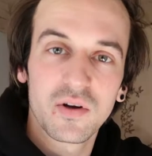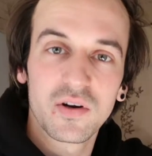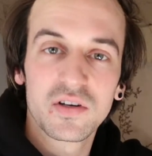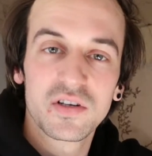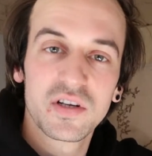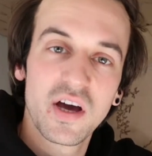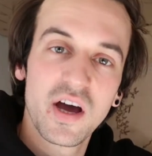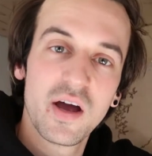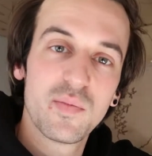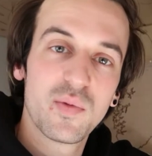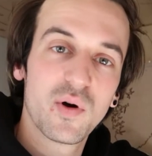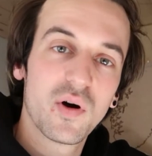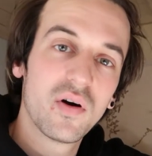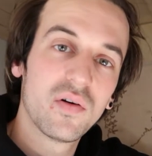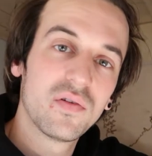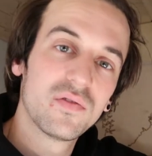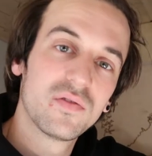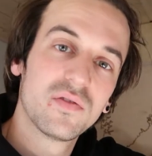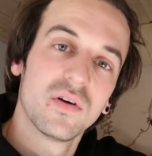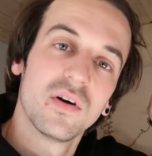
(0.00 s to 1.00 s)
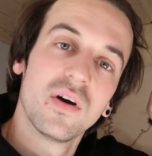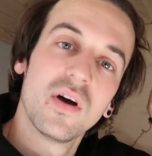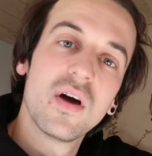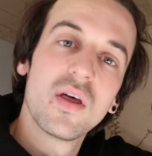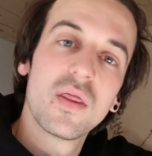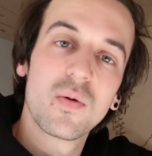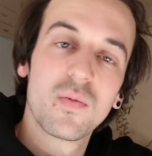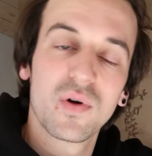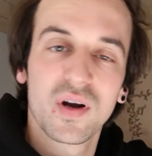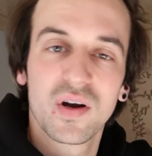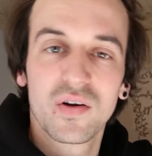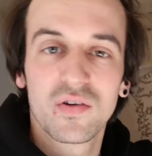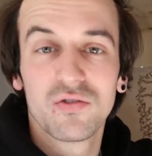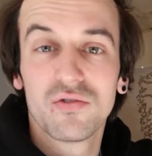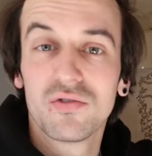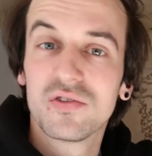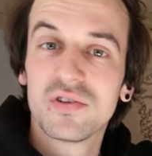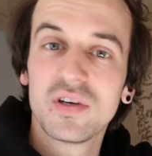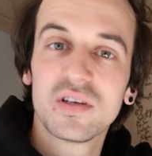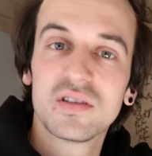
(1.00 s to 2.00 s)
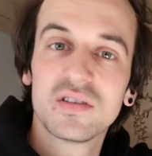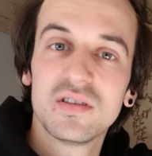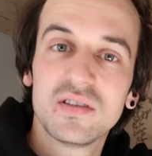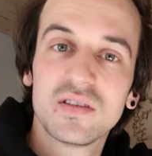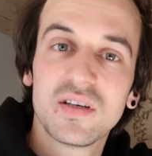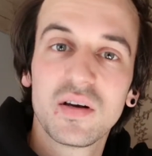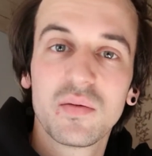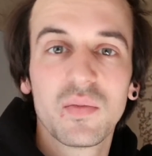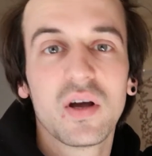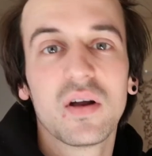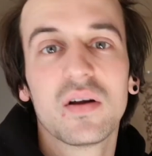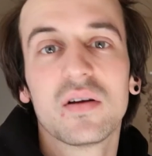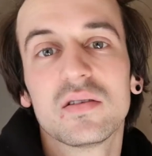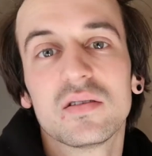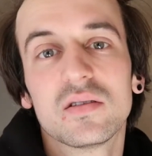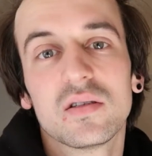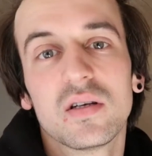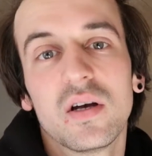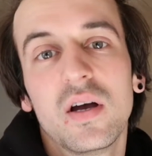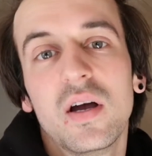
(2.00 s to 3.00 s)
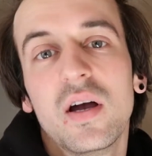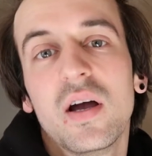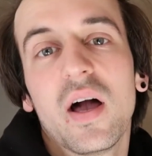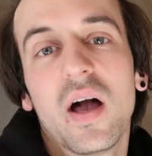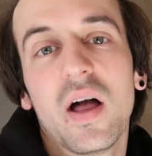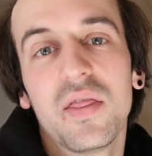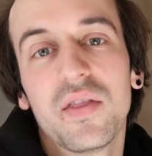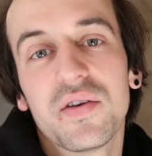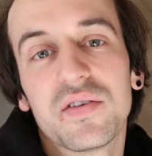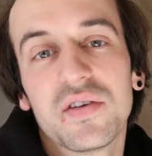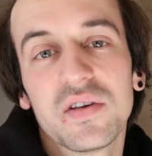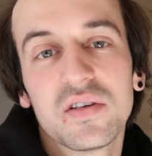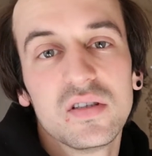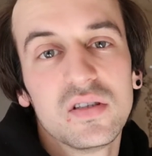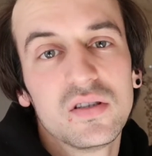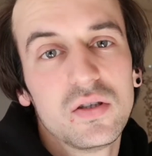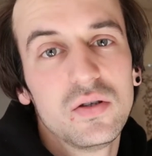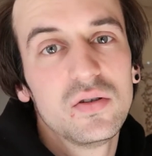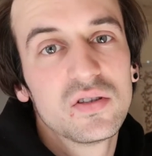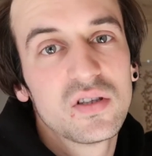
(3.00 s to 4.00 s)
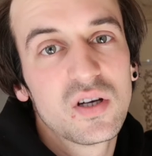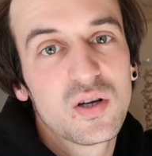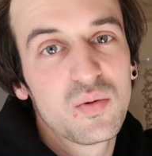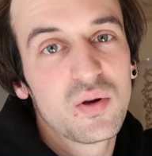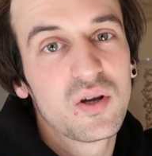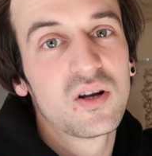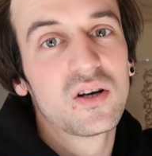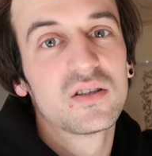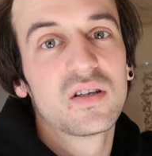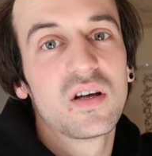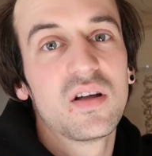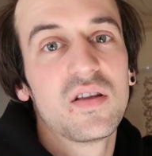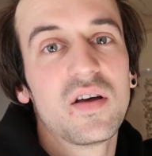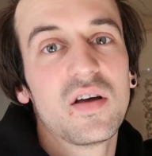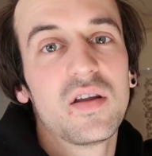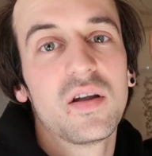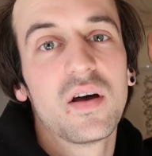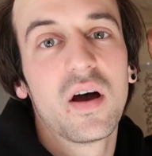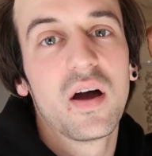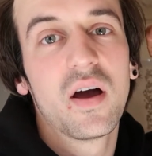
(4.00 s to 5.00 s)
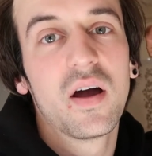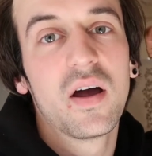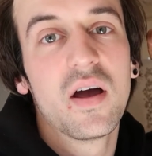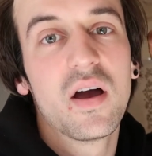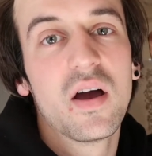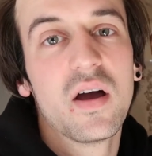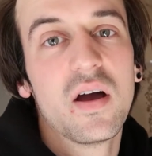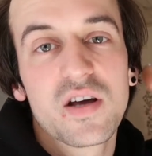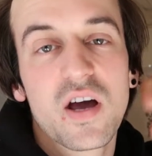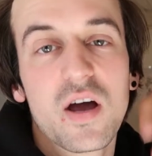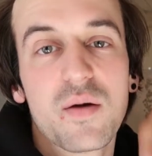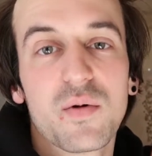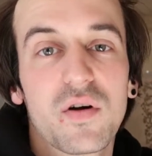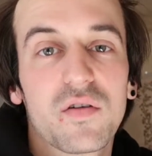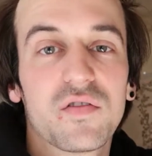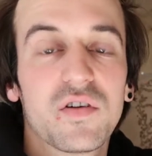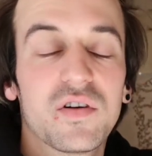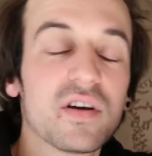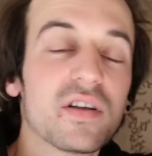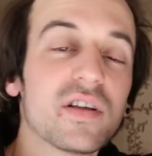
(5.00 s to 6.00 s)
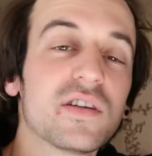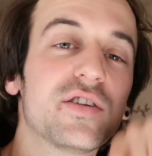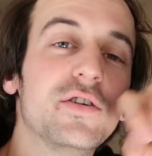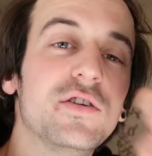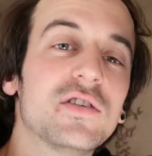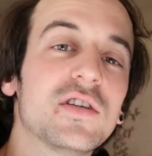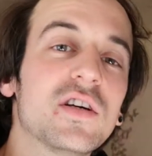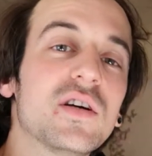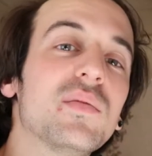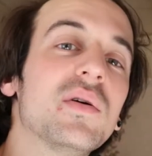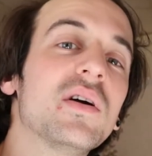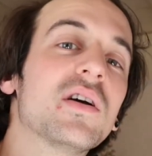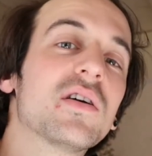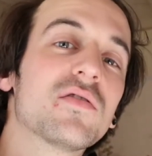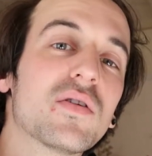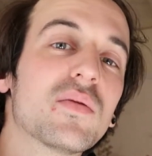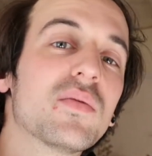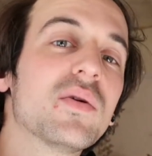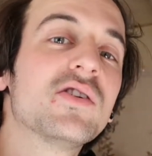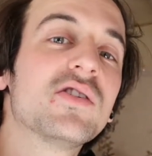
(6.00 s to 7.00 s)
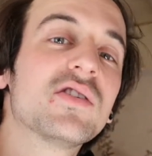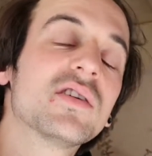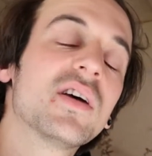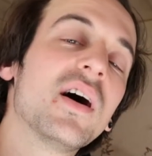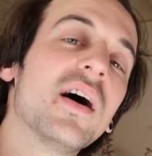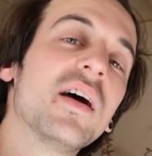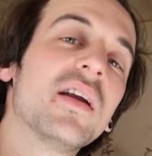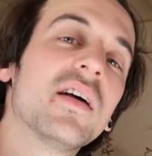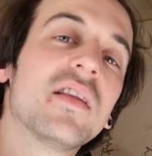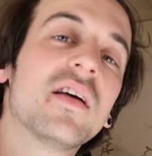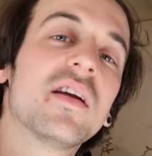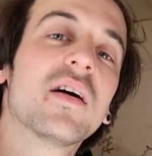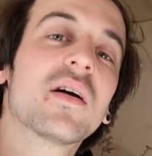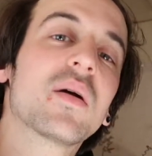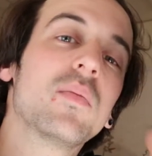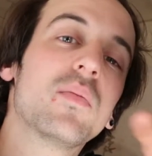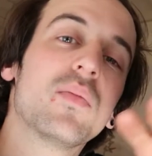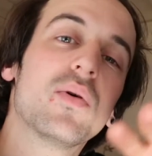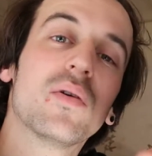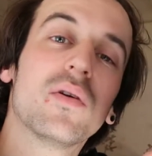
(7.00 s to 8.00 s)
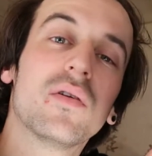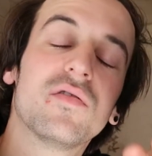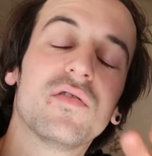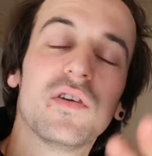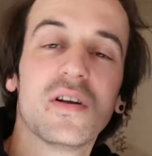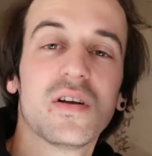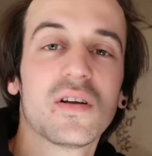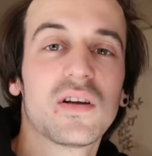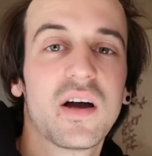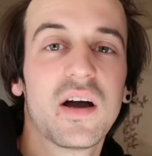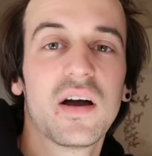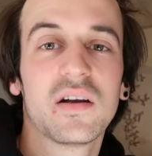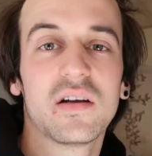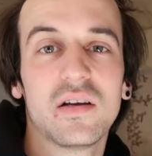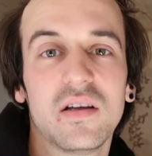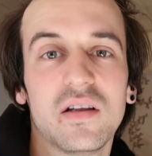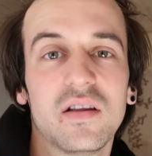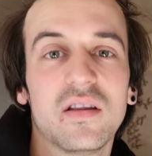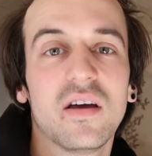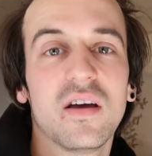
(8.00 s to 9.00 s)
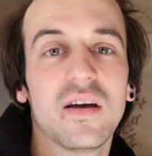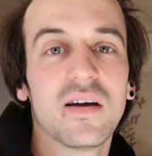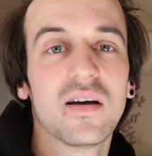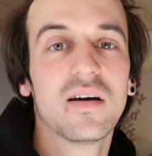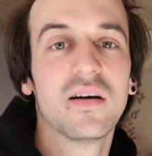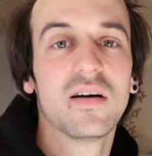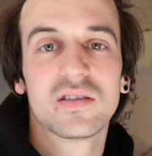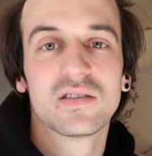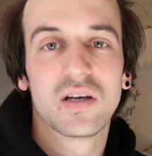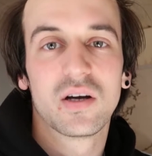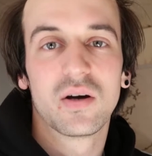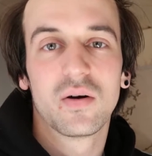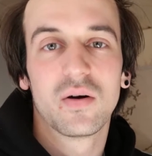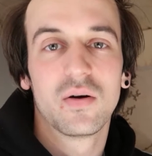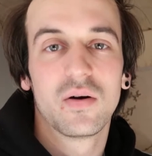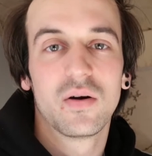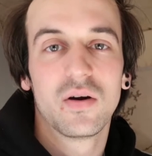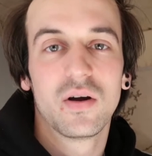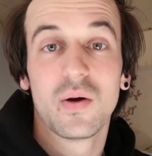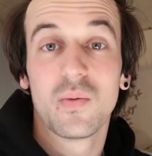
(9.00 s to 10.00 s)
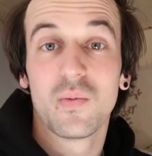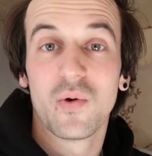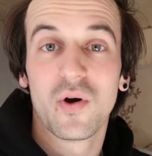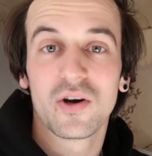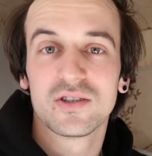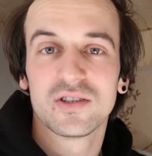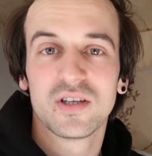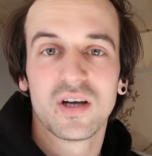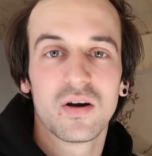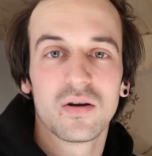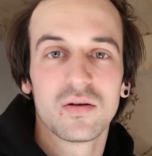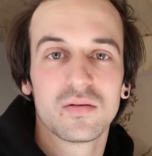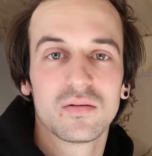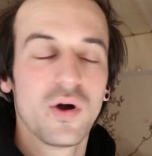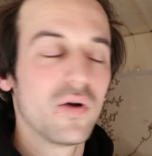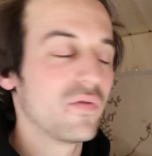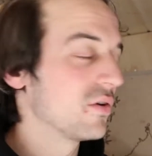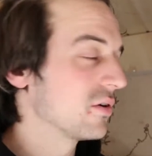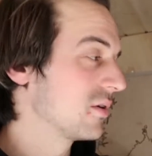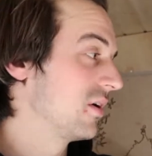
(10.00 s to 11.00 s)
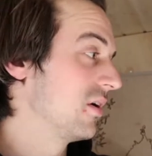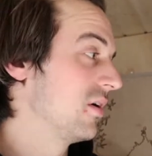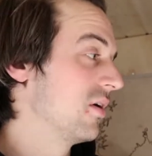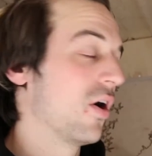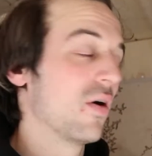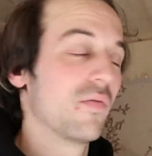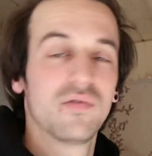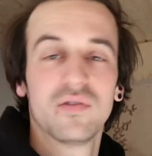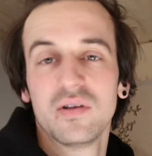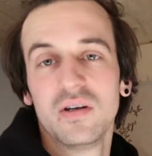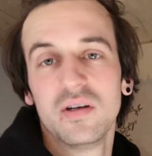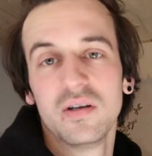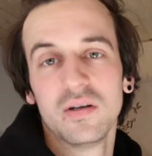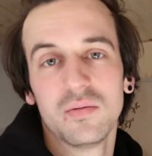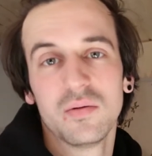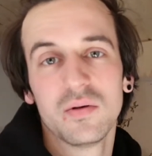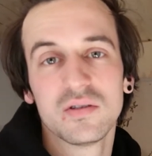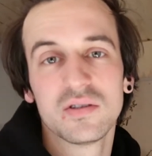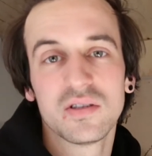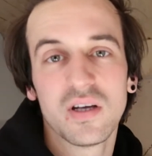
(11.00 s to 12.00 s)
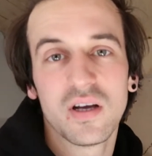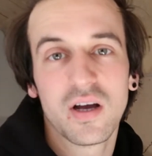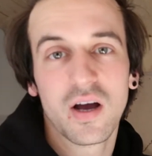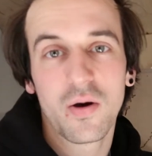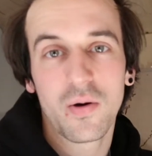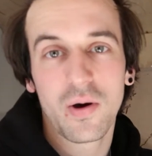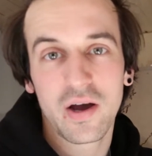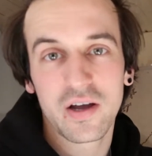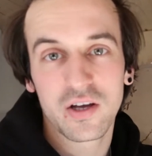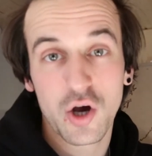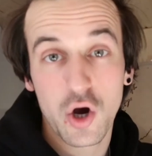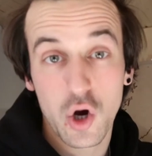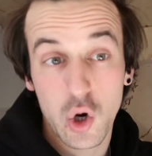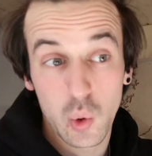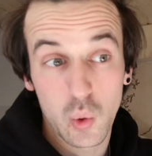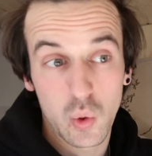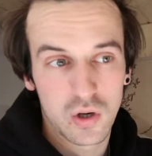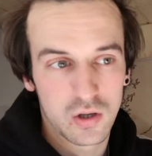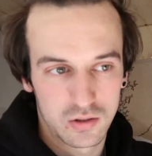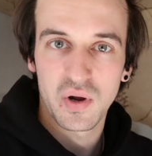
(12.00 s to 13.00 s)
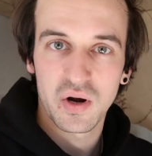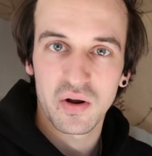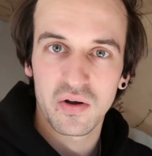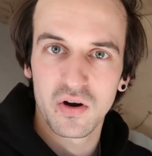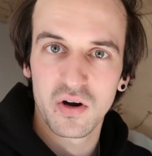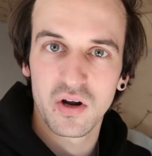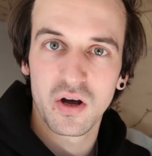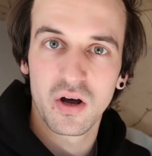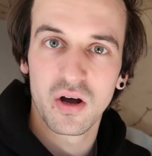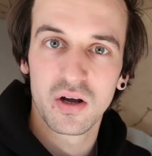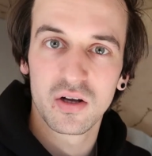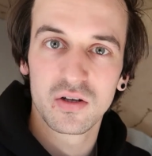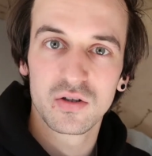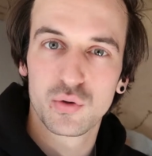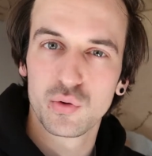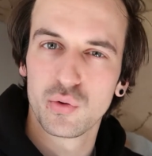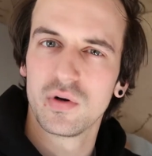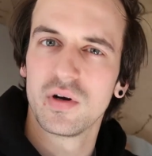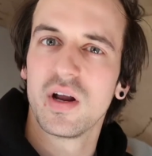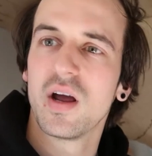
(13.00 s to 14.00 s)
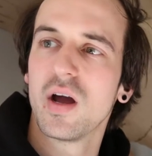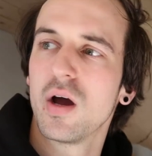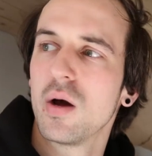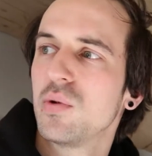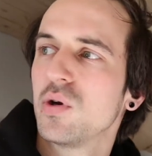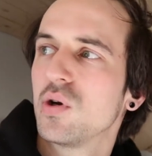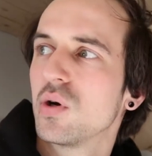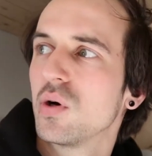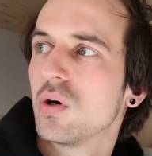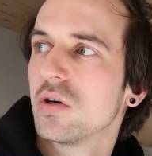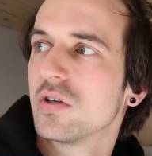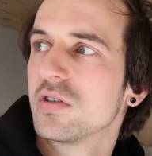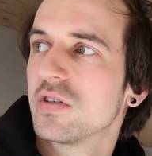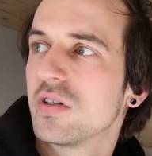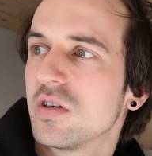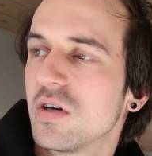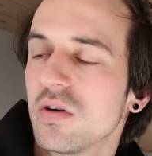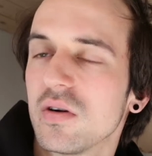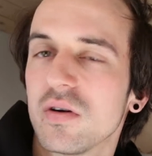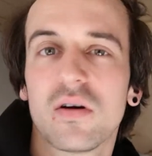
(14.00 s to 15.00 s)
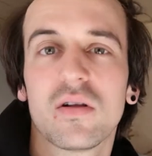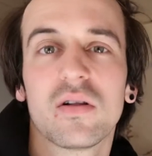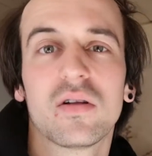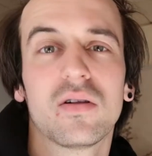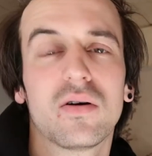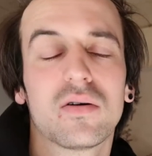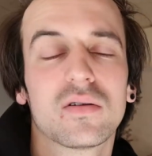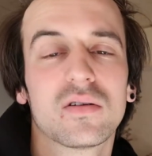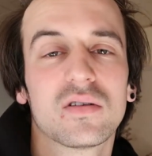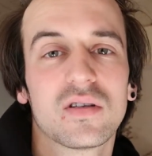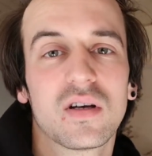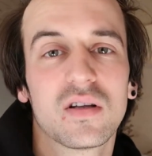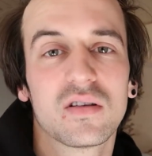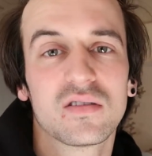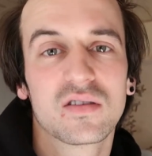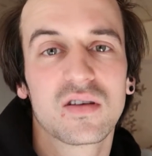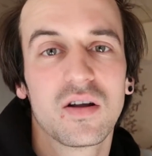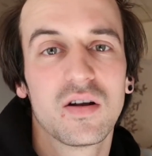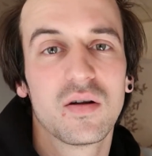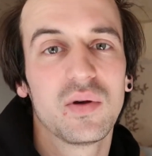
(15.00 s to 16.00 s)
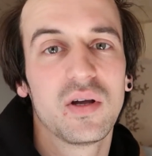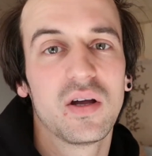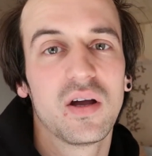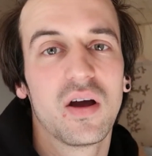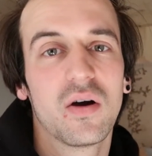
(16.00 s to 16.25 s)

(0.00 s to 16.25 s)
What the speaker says: gonna tape off the 160 centimeters and the 62 centimeters, and then I tape off another 2 centimeters from each side, and then I can fit it kind of in there, so it works out perfectly. Hopefully we'll see how I go, but I gotta do it now because I don't know how long the sun's gonna be